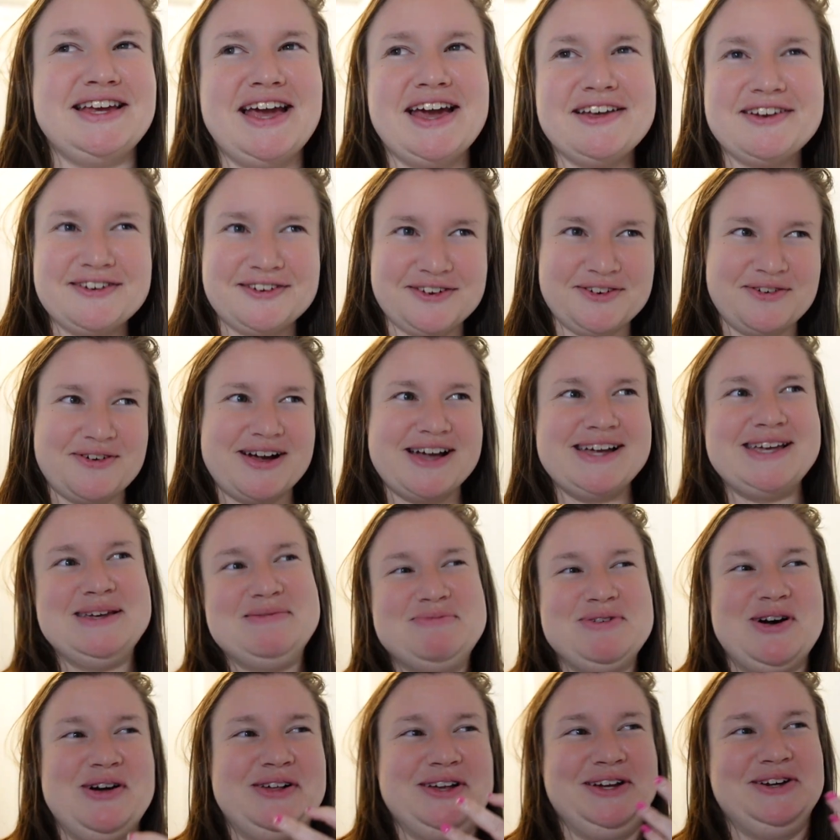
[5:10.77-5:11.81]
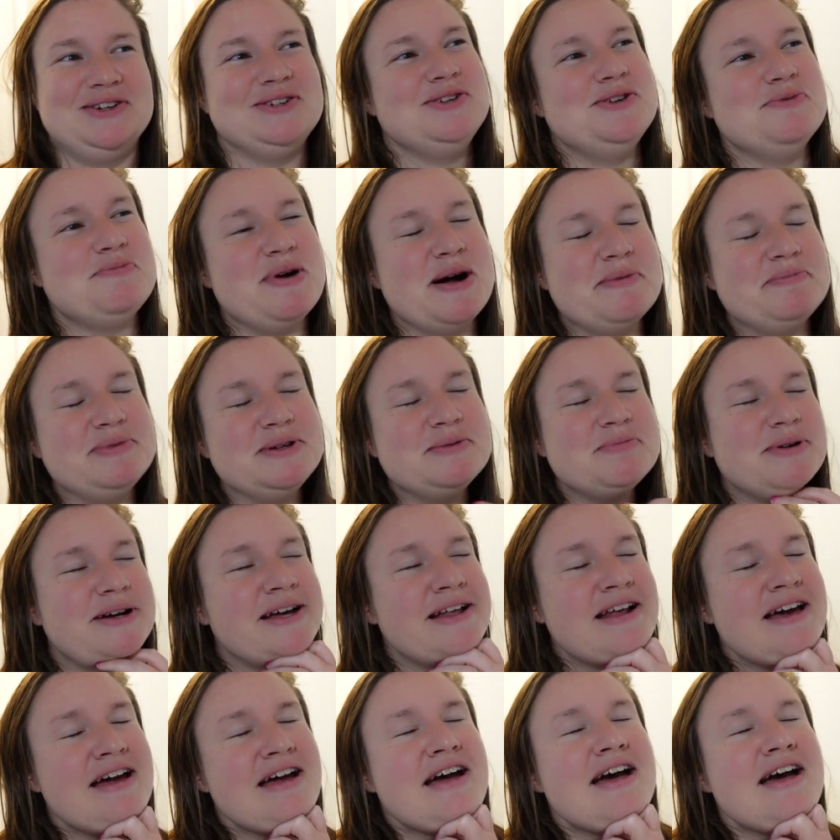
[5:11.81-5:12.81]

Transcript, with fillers: I don't know why I keep calling her new puppy, but